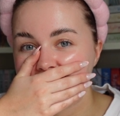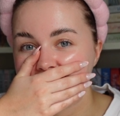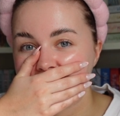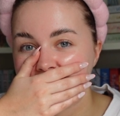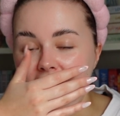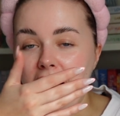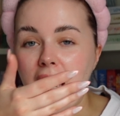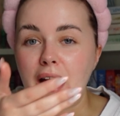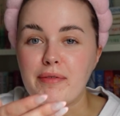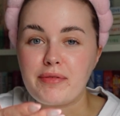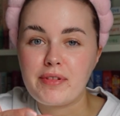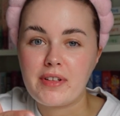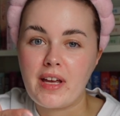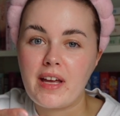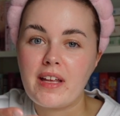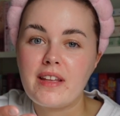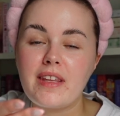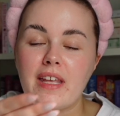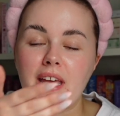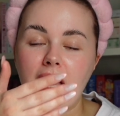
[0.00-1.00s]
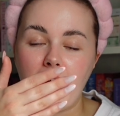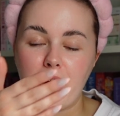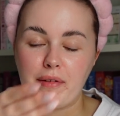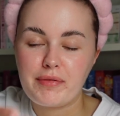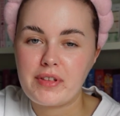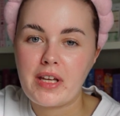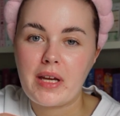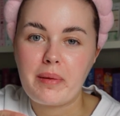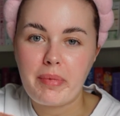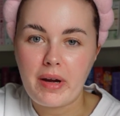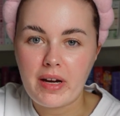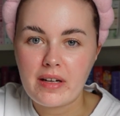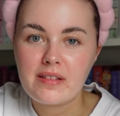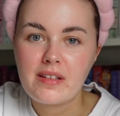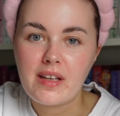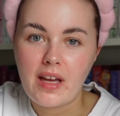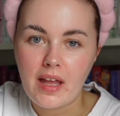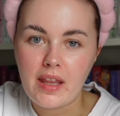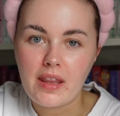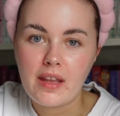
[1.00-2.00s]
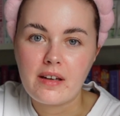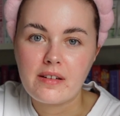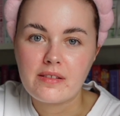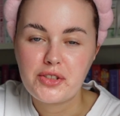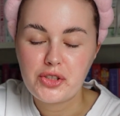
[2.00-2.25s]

They have to get back together.